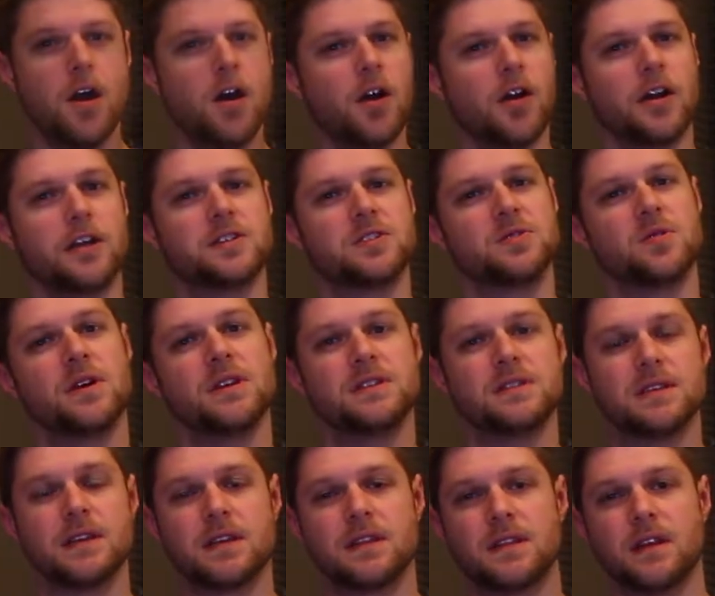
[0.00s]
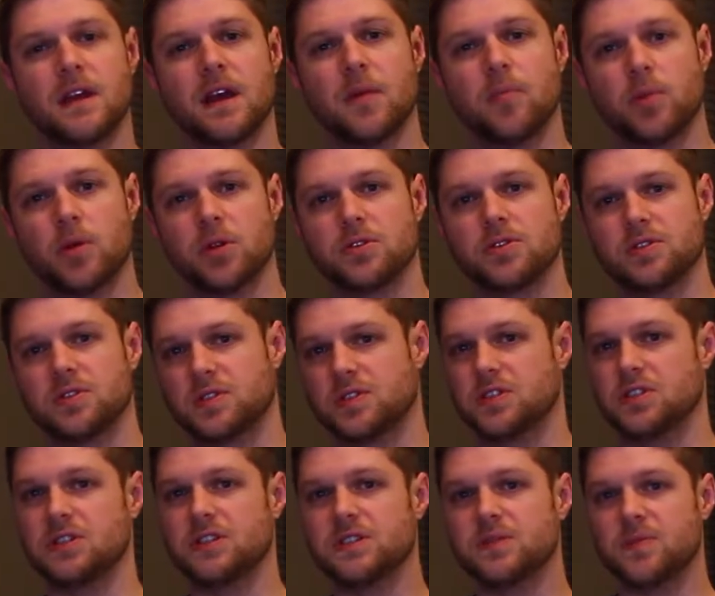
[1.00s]
All right, so I said that I purchased the
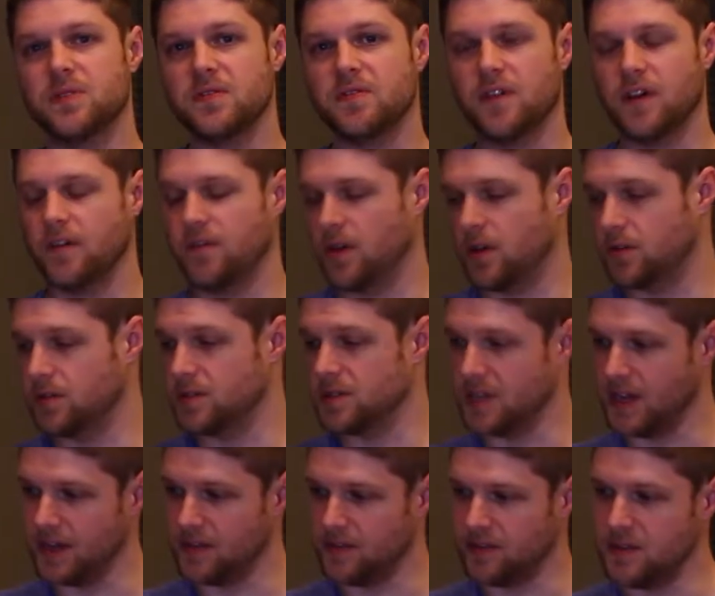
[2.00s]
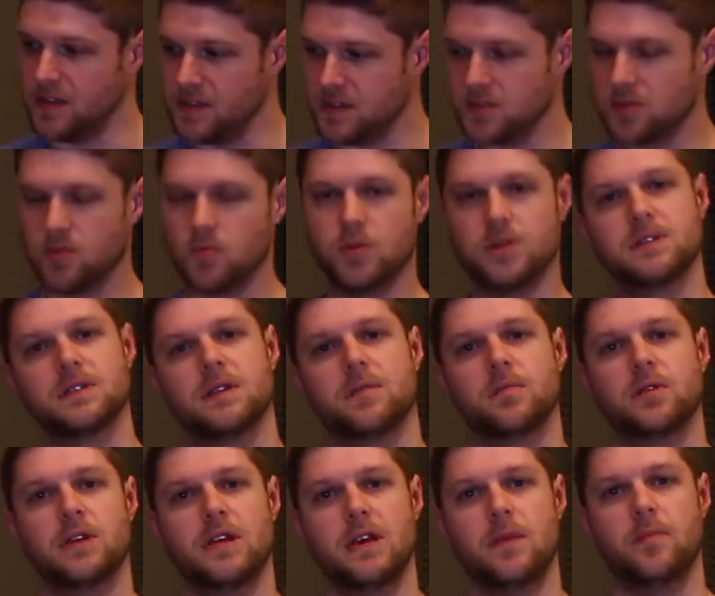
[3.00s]
GSP 500s and these are the ones
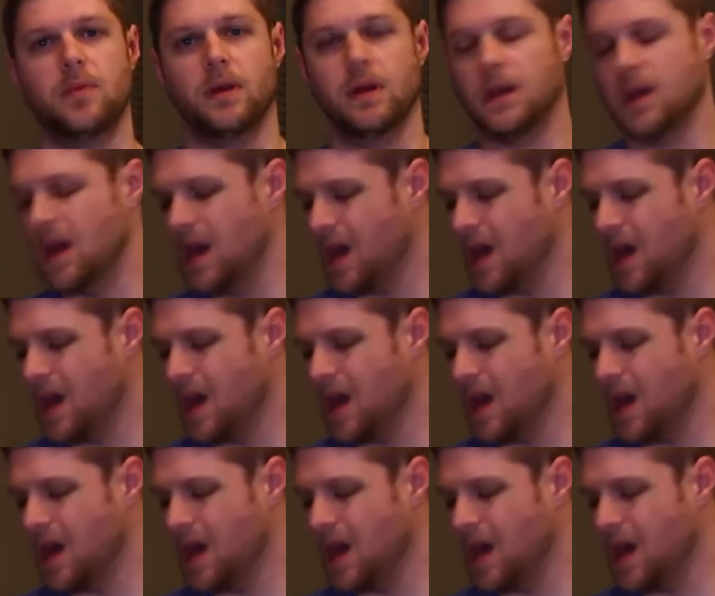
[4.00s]
I'm keeping.